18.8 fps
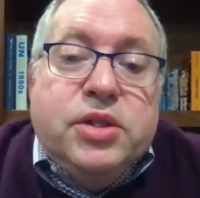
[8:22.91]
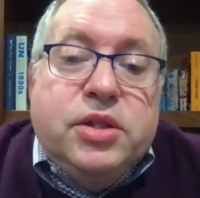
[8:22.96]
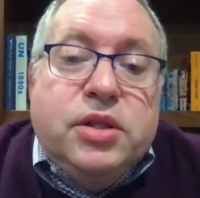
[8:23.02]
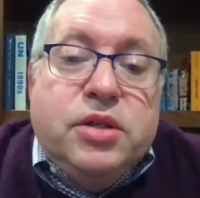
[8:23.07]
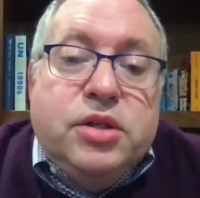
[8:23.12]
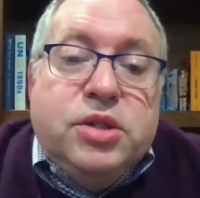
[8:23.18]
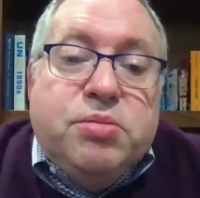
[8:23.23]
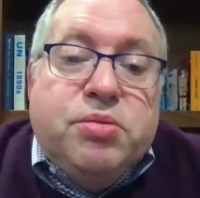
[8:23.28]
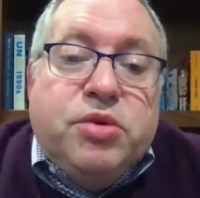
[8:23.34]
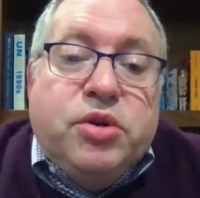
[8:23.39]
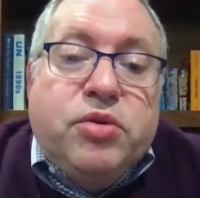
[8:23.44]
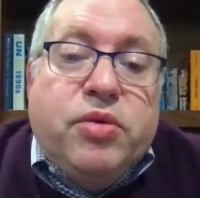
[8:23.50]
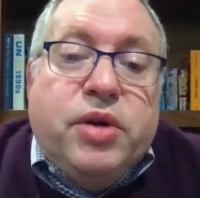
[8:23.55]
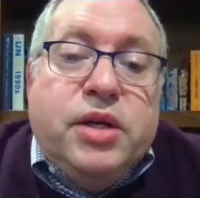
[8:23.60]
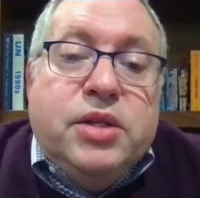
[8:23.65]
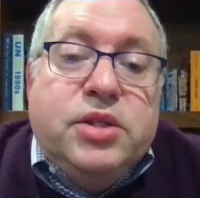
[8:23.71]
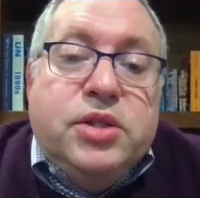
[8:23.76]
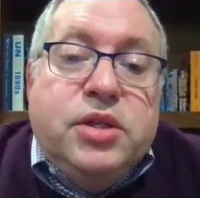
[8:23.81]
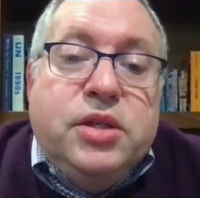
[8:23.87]
that has
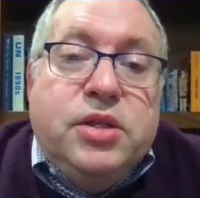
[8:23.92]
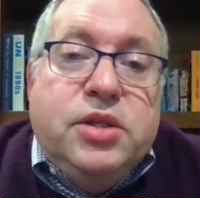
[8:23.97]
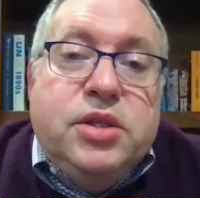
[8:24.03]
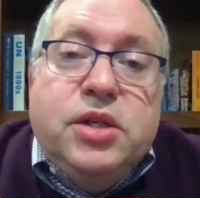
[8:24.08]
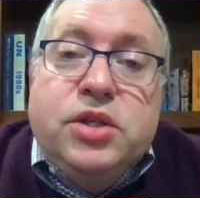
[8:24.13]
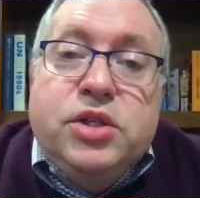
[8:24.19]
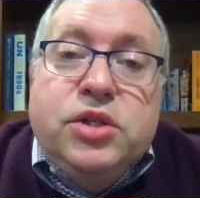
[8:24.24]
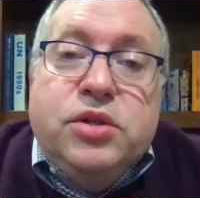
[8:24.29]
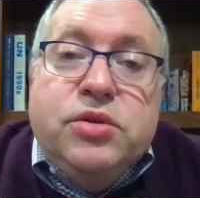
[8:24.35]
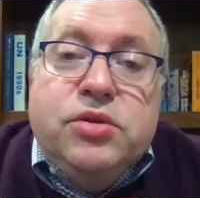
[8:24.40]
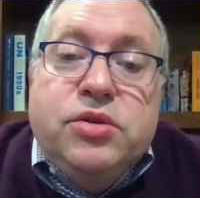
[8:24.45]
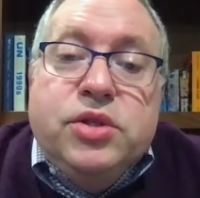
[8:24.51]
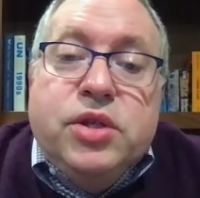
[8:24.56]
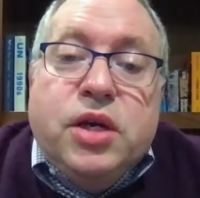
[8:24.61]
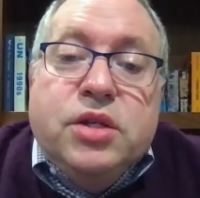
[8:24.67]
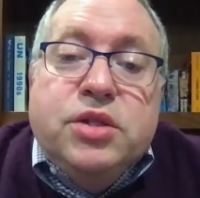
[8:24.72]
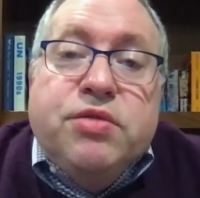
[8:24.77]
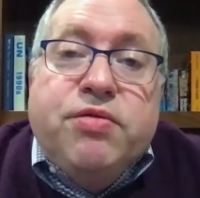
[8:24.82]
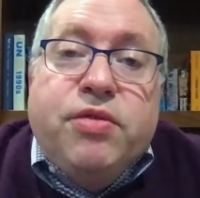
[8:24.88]
progressed these issues
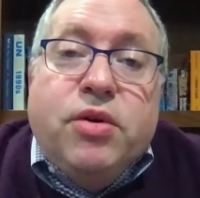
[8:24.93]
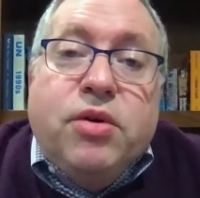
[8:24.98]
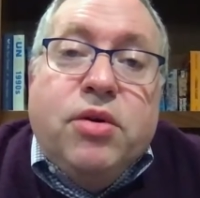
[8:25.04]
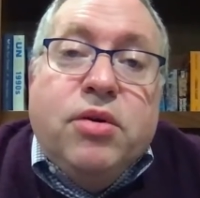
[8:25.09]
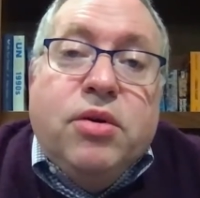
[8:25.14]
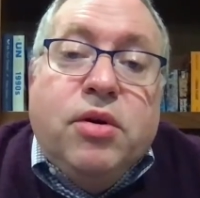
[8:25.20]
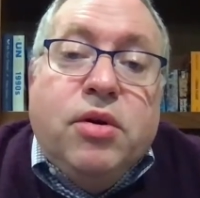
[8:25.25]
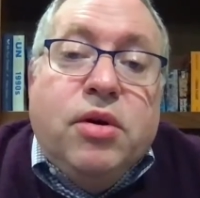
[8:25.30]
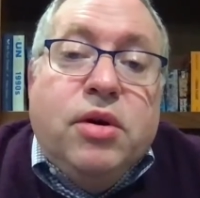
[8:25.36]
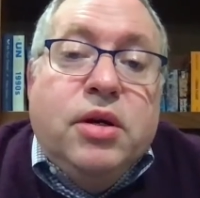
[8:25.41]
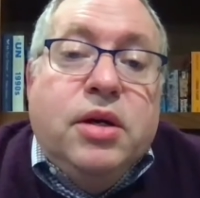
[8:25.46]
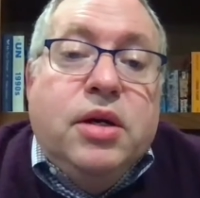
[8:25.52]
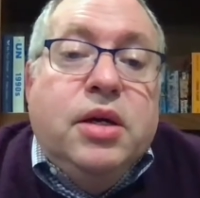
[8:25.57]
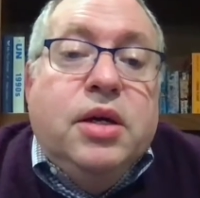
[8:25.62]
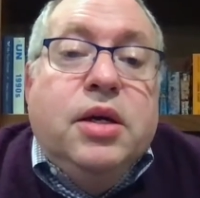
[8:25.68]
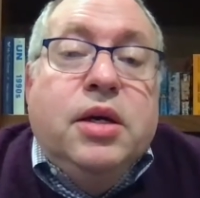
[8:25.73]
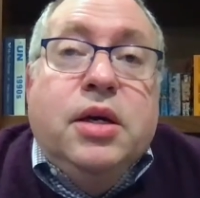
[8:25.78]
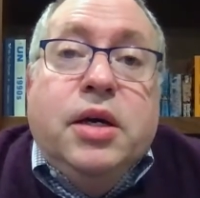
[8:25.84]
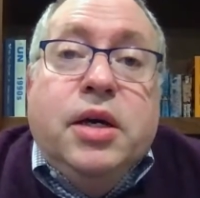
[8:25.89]
as far along
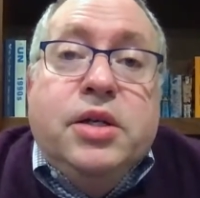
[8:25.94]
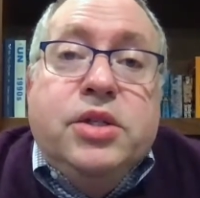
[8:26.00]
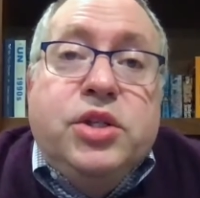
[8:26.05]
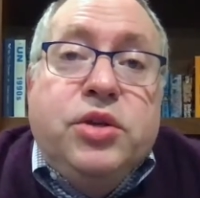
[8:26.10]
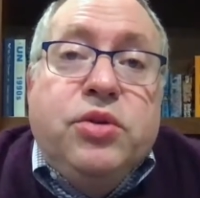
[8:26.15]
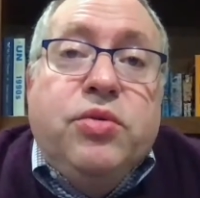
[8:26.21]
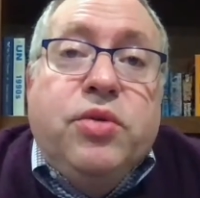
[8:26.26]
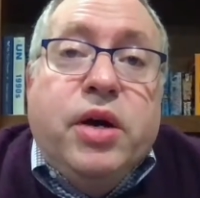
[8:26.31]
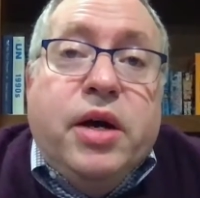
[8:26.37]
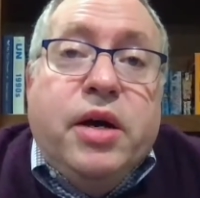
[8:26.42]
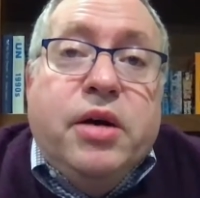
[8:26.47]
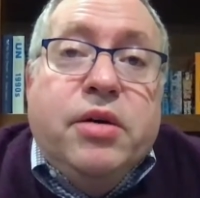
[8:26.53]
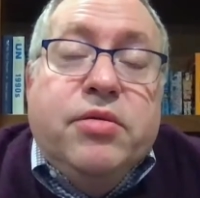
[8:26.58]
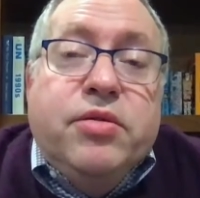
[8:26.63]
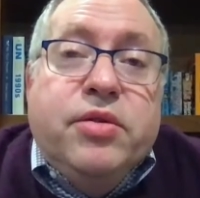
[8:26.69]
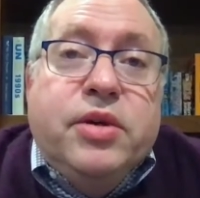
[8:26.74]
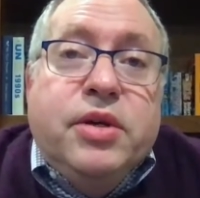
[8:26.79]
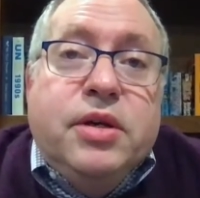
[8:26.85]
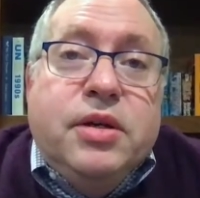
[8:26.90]
as you have
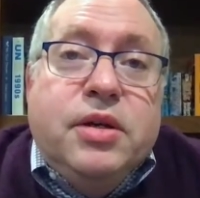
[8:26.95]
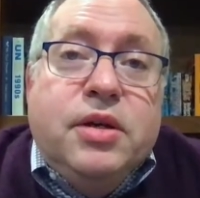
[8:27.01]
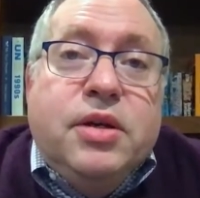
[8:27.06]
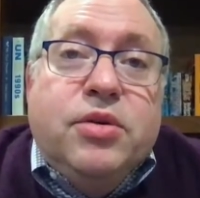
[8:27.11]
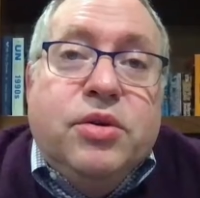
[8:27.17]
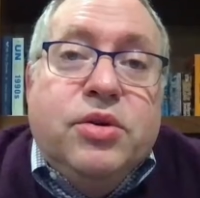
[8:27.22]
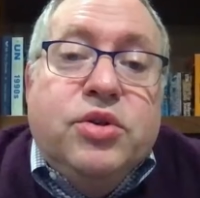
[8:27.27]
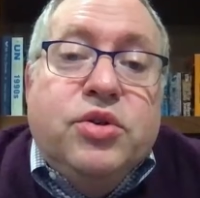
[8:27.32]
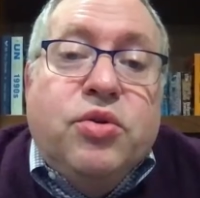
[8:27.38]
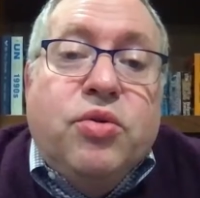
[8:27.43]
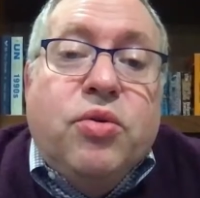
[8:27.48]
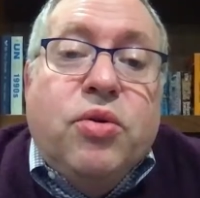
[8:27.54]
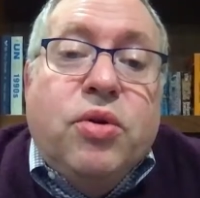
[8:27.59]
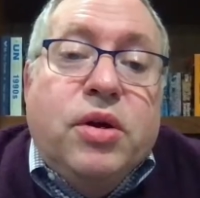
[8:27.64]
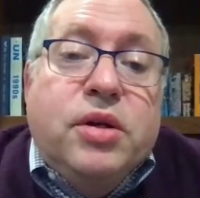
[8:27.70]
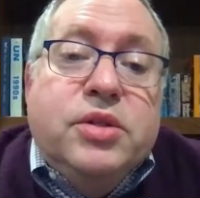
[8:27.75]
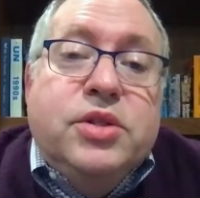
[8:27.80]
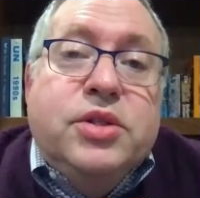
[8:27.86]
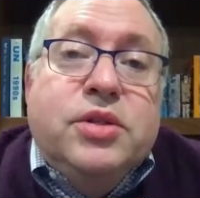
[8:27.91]
here in
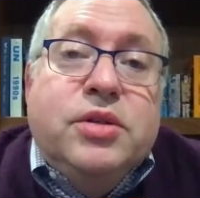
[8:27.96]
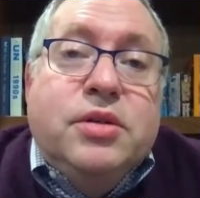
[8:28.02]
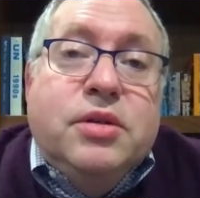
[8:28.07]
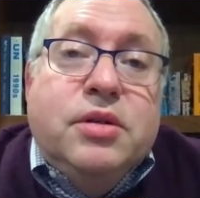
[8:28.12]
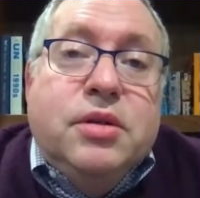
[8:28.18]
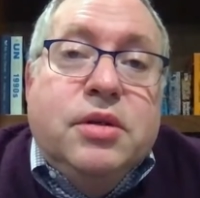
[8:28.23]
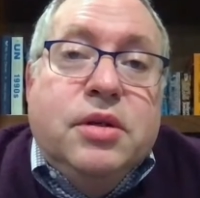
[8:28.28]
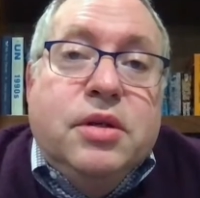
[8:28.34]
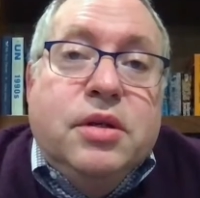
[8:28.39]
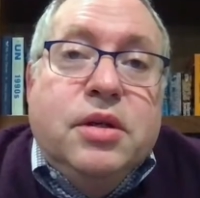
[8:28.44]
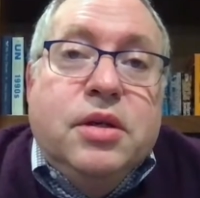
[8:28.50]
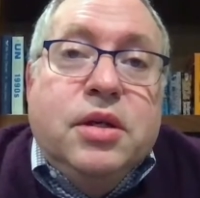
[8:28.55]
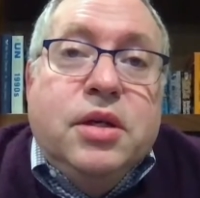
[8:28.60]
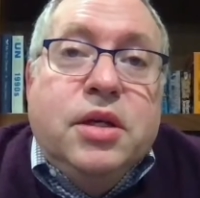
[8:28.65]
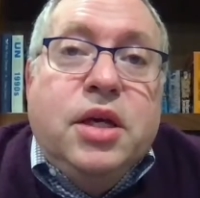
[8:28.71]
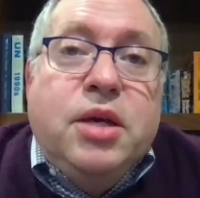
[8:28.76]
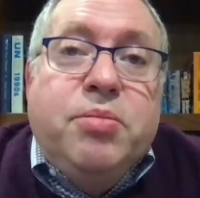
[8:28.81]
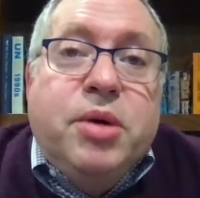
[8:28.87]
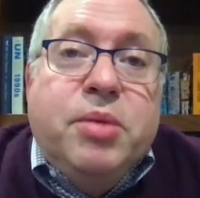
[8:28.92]
Torrance.
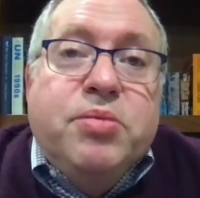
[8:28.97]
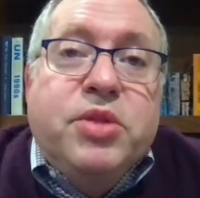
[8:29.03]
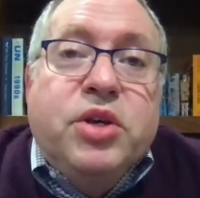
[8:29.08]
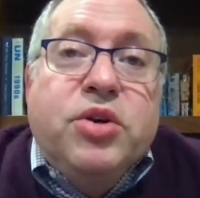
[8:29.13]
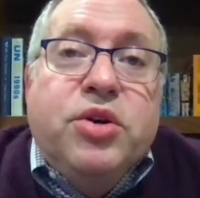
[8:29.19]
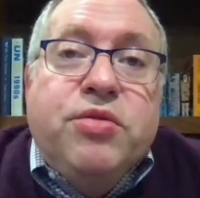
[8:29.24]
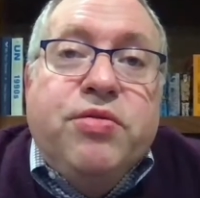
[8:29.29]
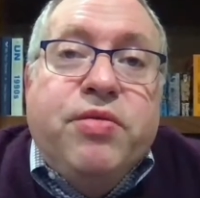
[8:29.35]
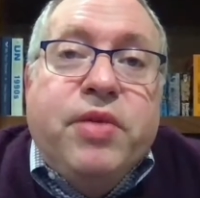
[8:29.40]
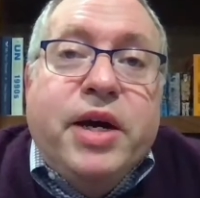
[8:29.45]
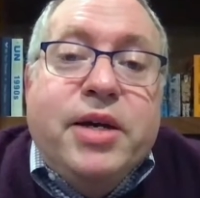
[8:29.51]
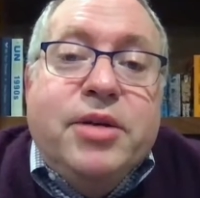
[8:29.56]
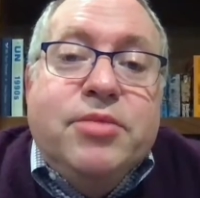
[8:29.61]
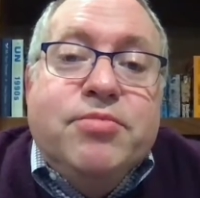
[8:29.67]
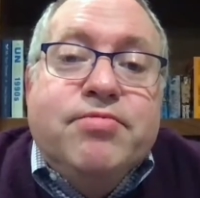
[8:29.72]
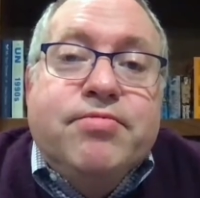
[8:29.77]
Keep up the good fight.